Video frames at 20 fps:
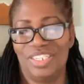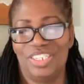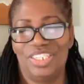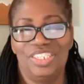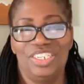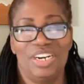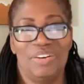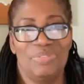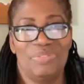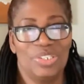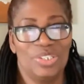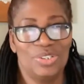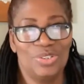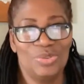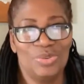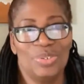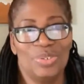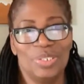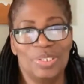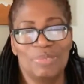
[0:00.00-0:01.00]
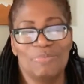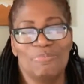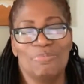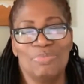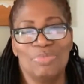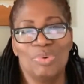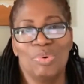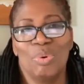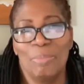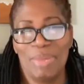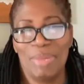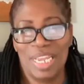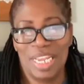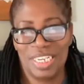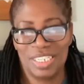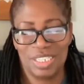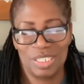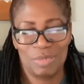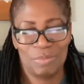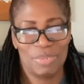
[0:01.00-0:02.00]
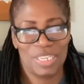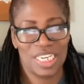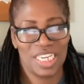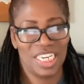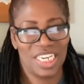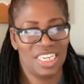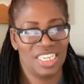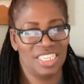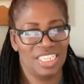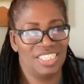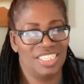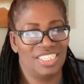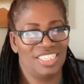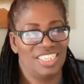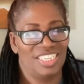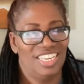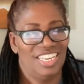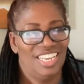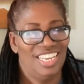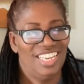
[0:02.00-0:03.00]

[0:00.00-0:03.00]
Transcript: cherish those moments because,